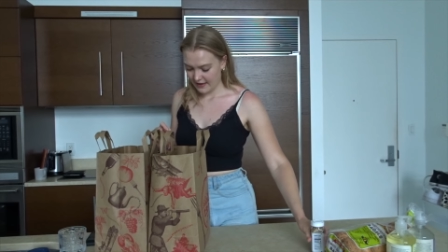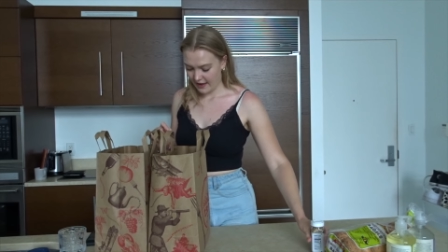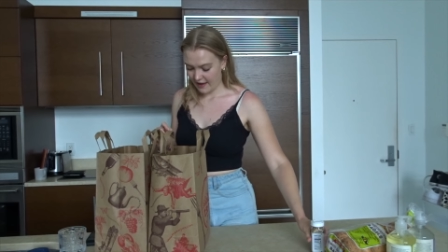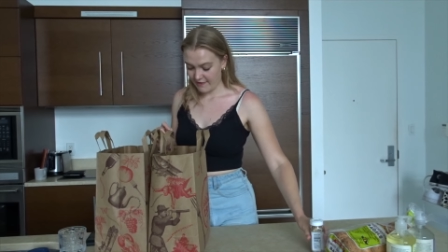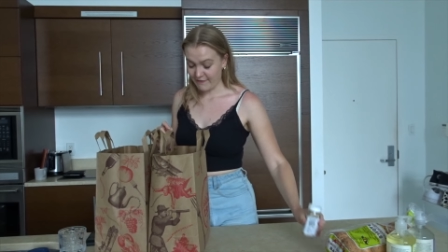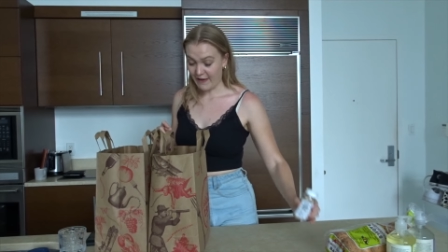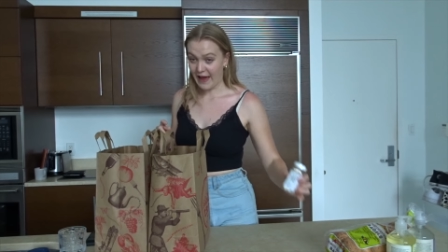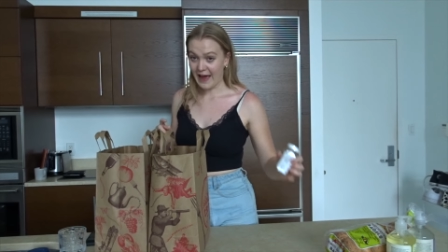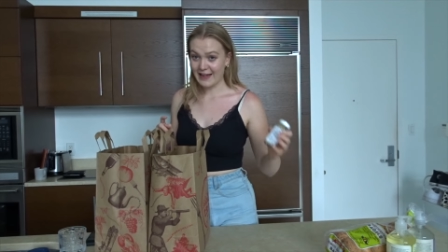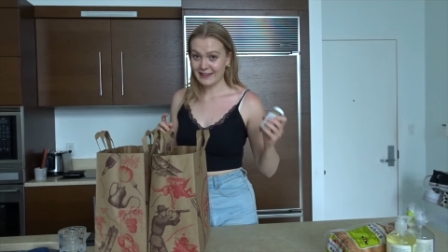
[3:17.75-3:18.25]

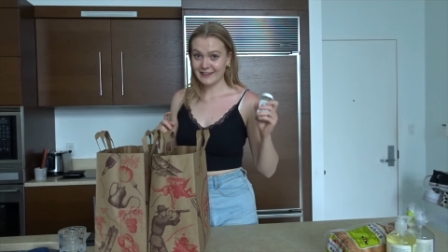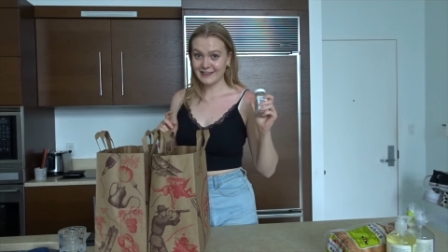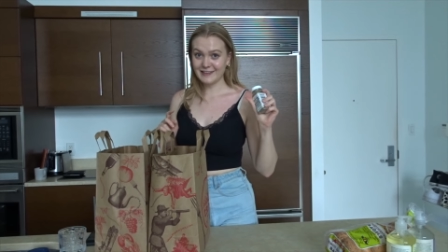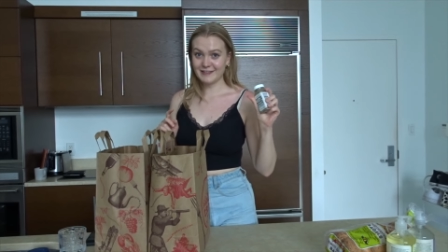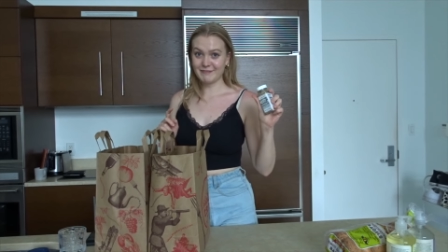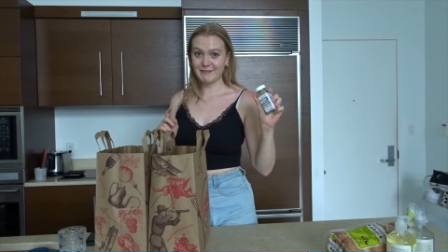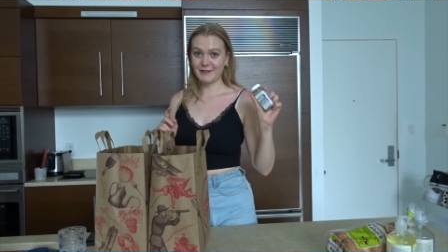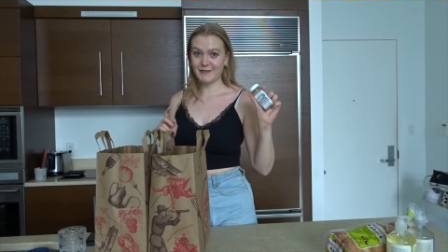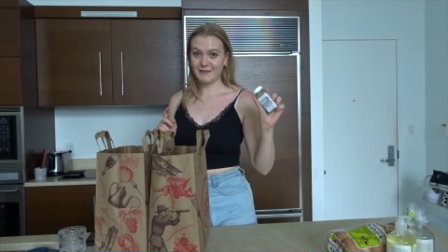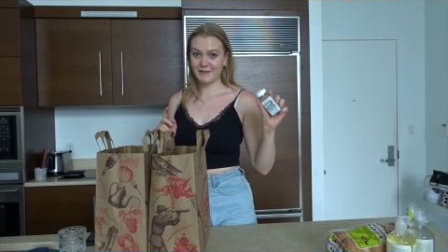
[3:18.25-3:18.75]
I've had this
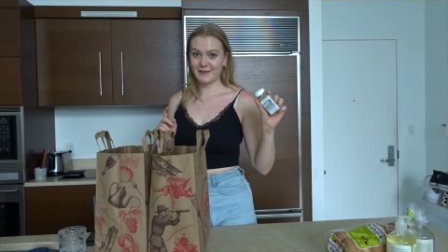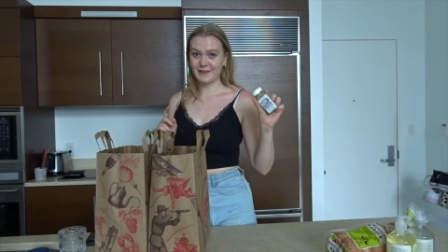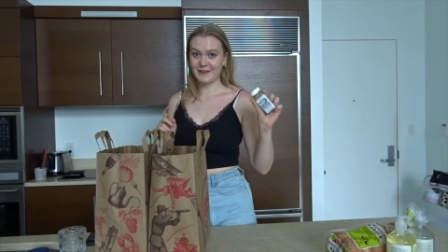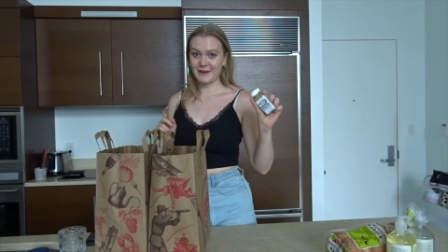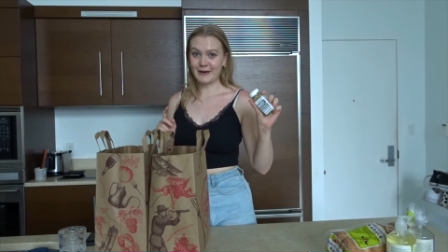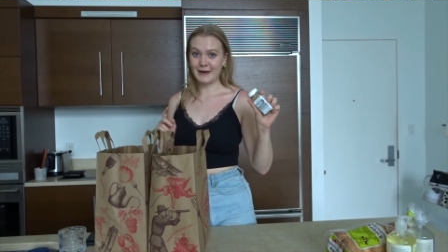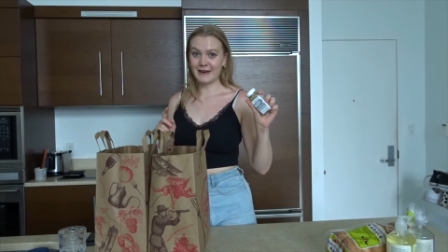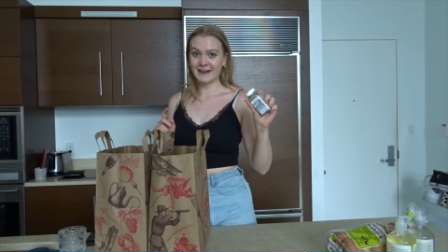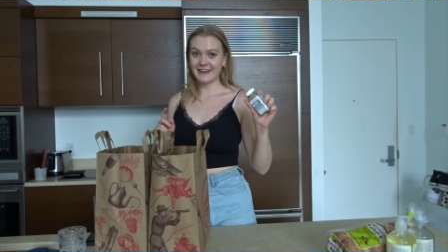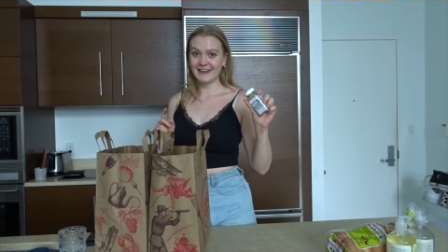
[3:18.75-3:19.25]

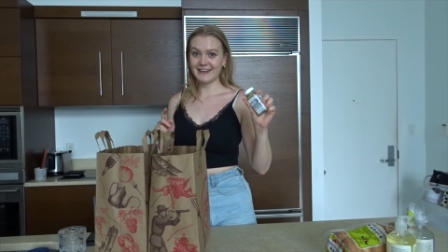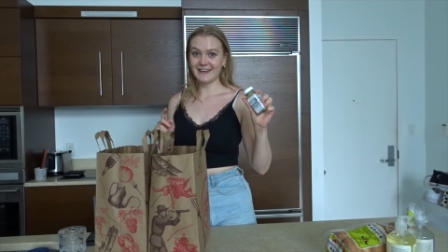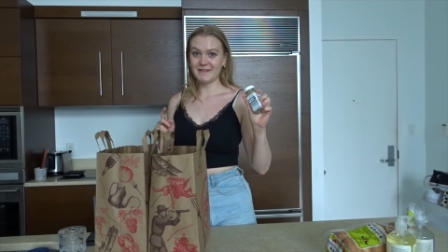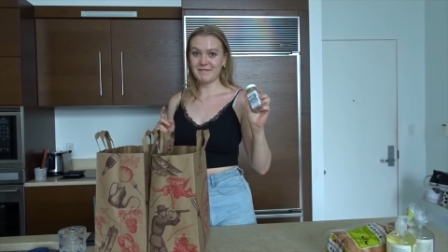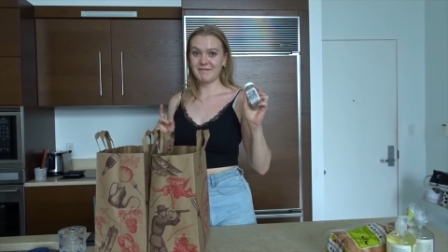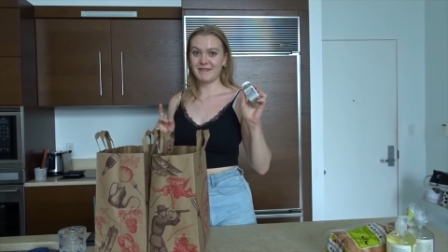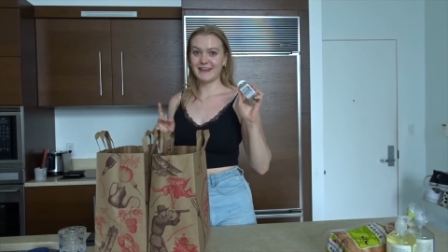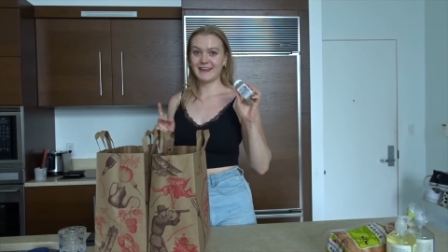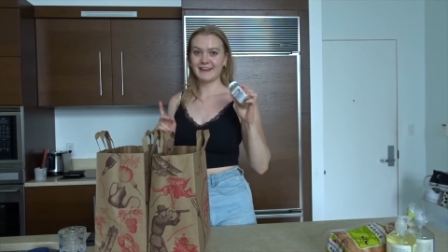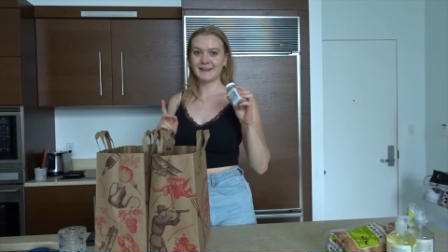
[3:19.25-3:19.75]

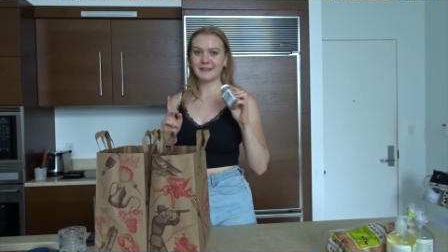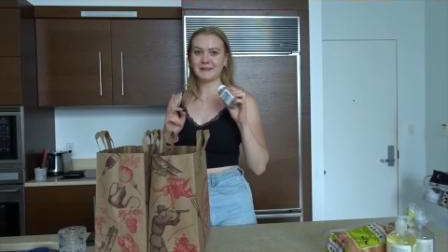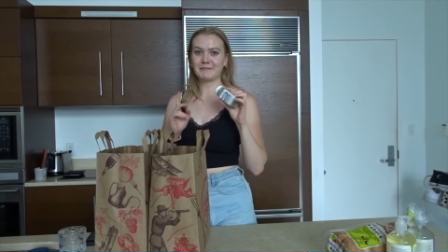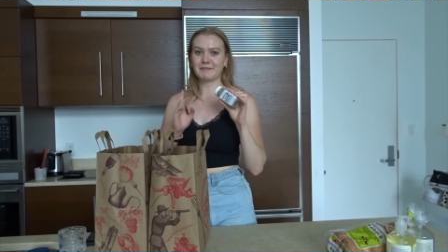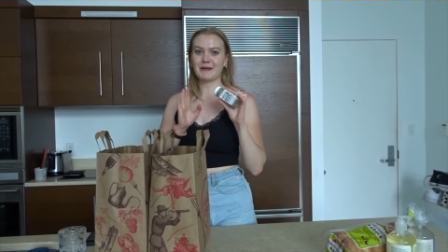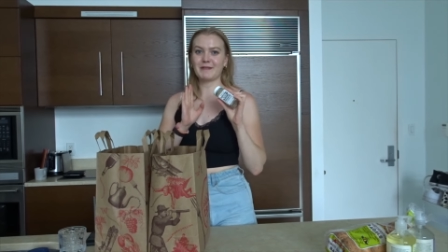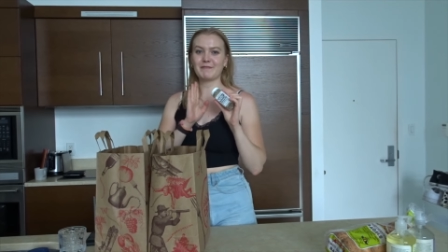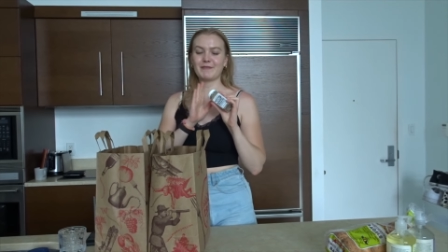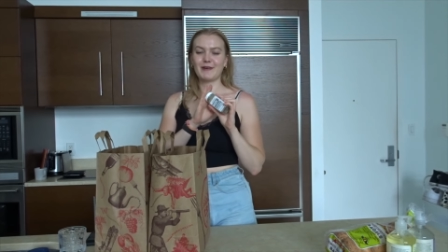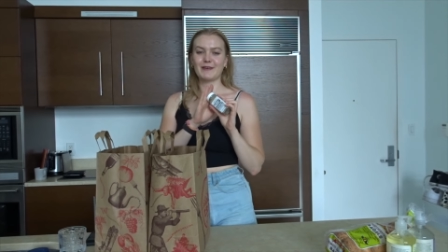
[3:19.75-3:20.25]
before because
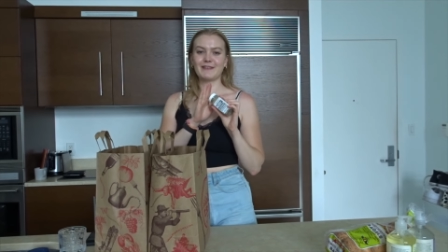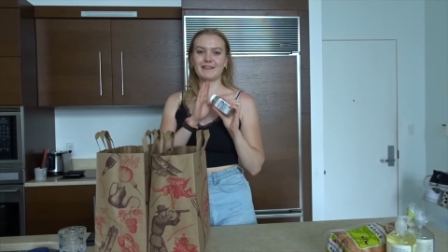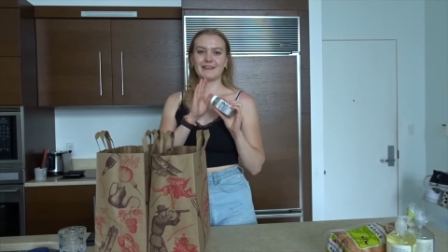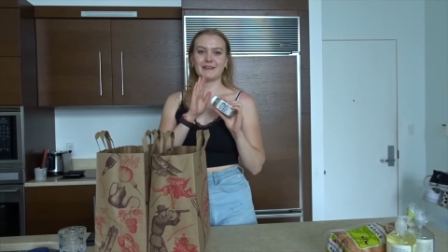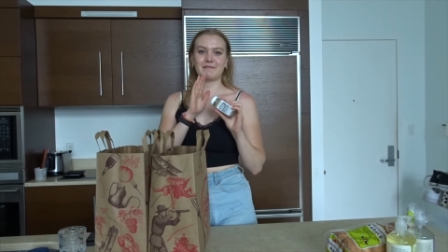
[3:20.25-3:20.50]
my brother